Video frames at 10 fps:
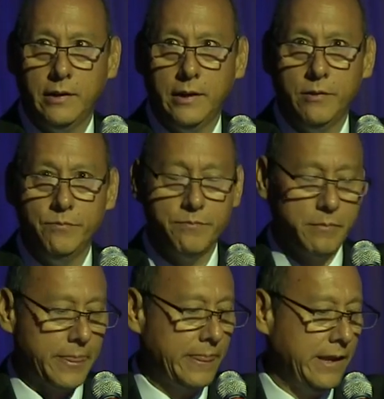um,
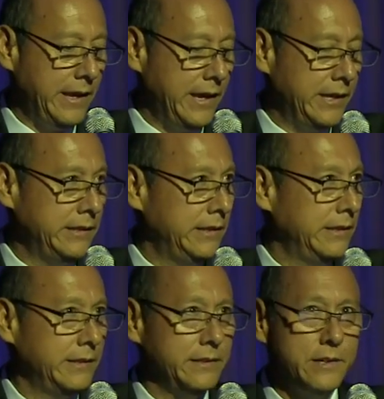and
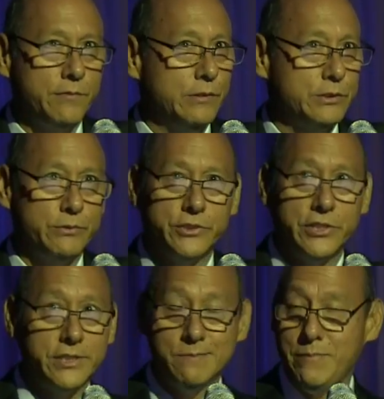the difference was
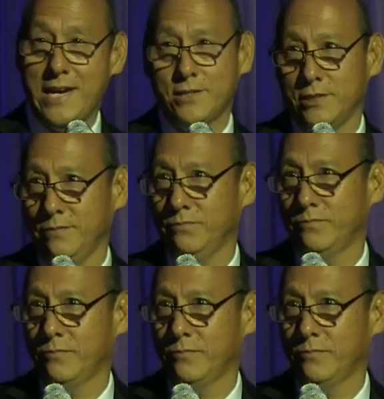just amazing